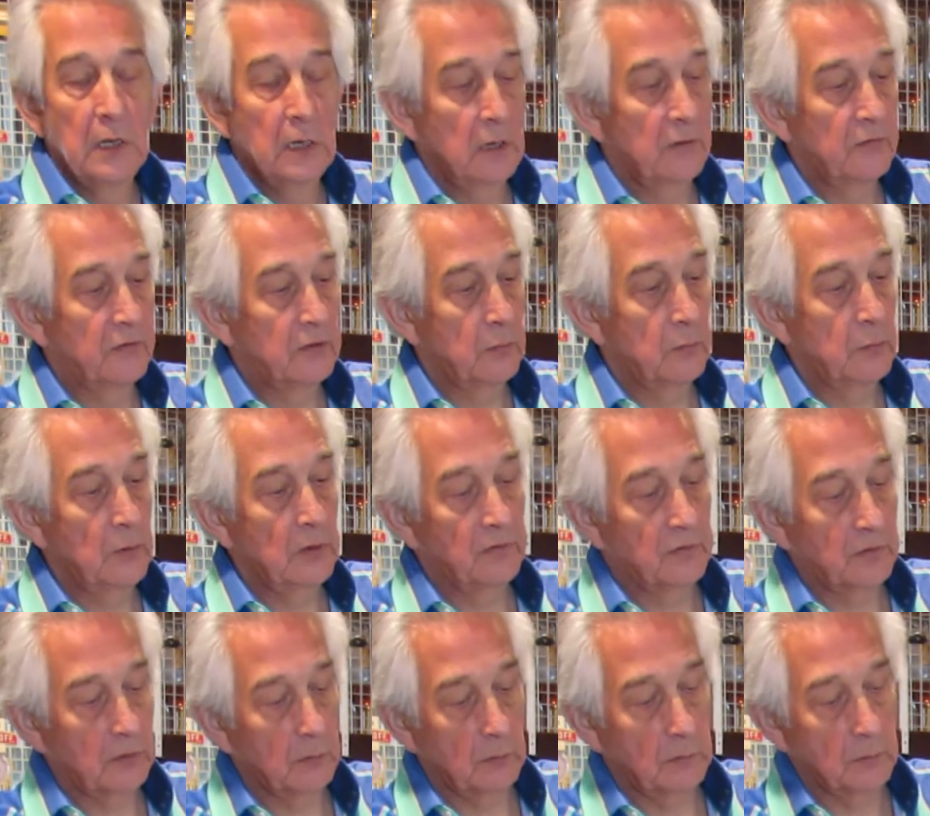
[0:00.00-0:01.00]
If
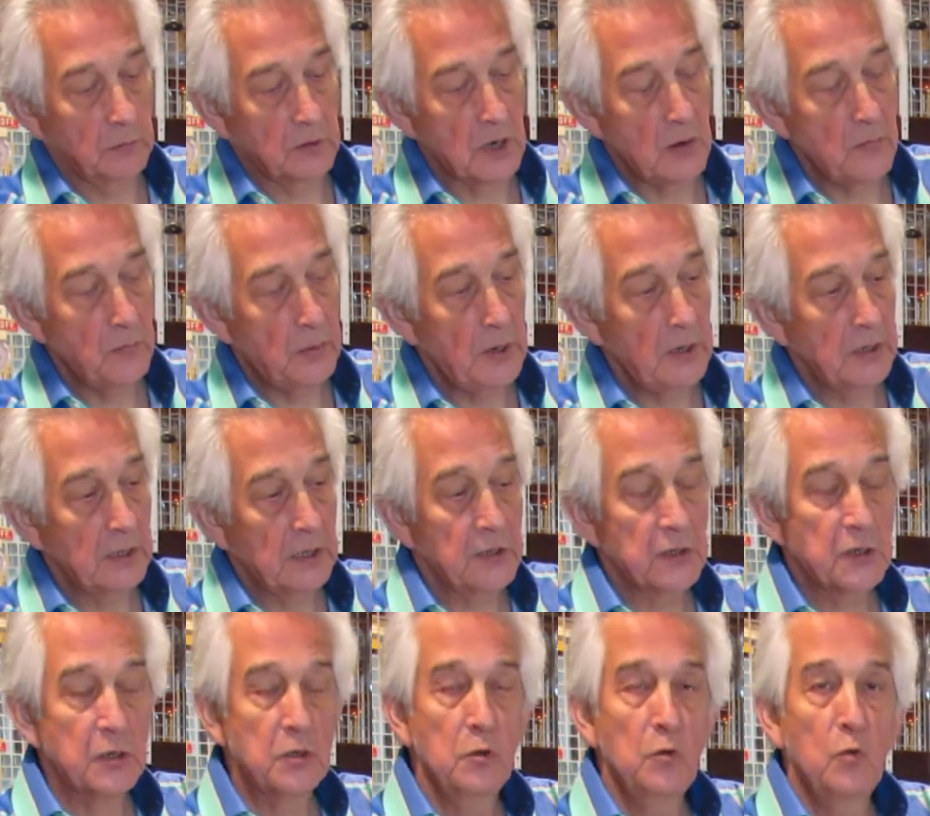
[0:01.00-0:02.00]
the champagne
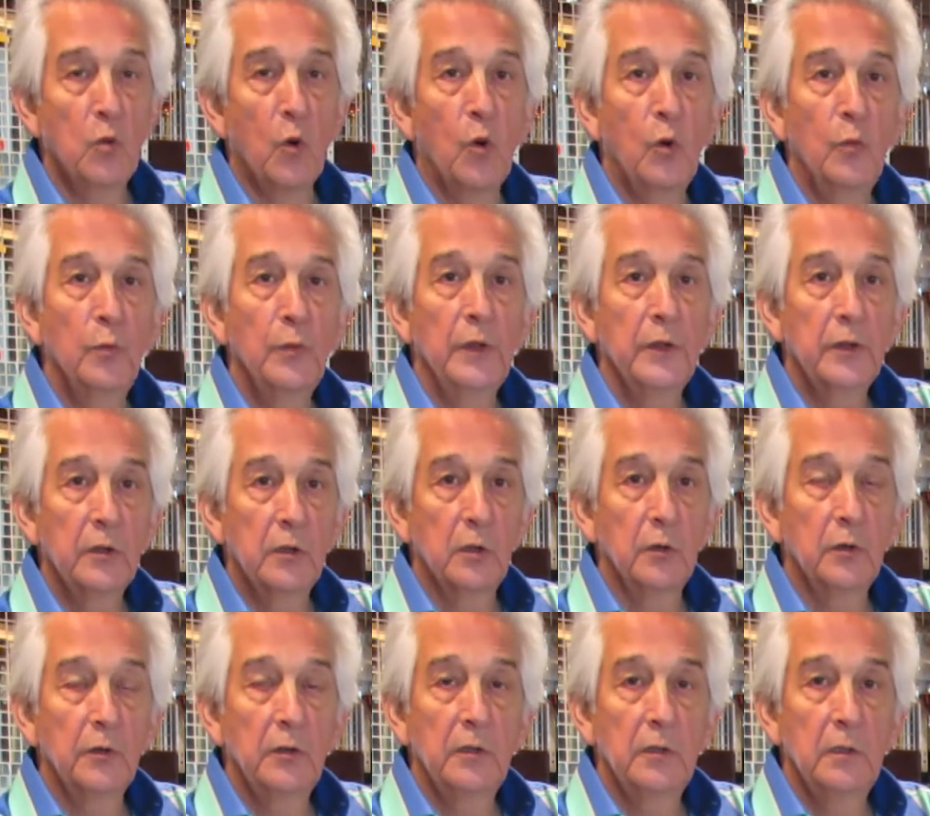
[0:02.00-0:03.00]
gets too warm, it
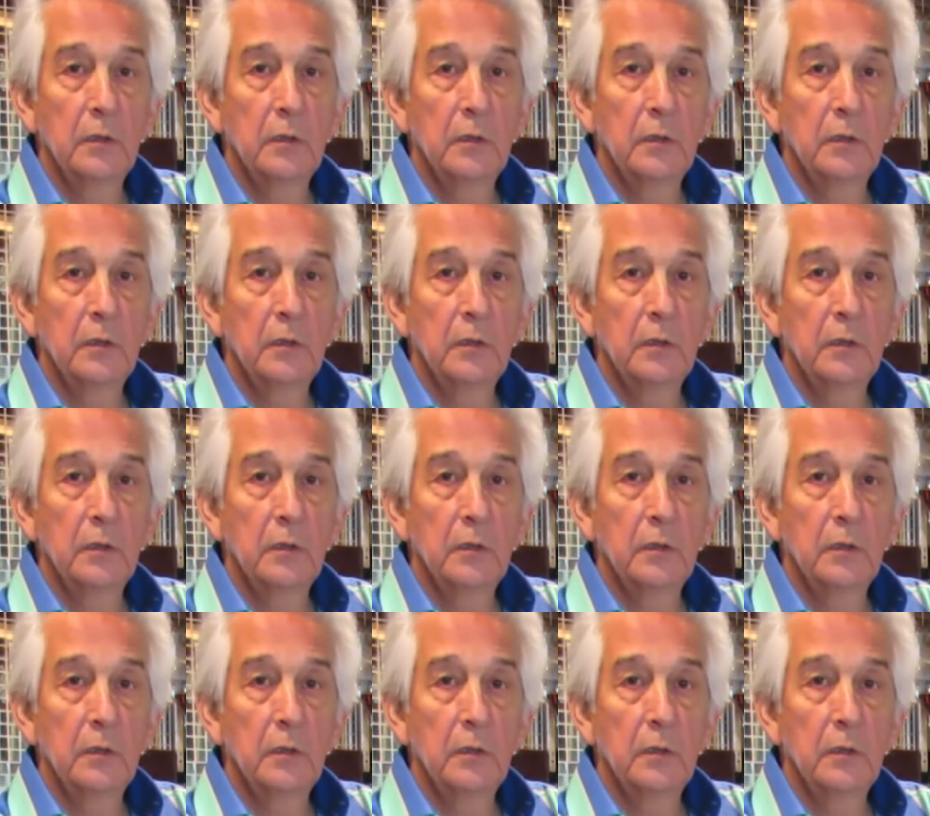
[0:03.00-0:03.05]
could